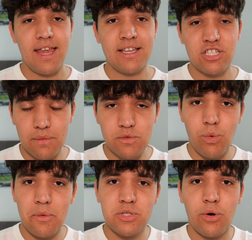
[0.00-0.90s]
in terms
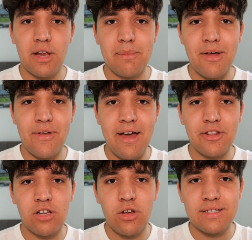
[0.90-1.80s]
of what we're talking about now
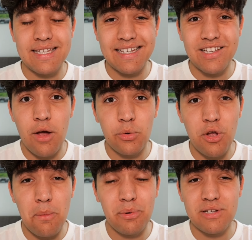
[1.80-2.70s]
in the context, I would
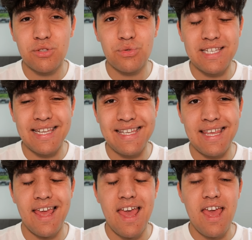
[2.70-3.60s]
go Bristol City,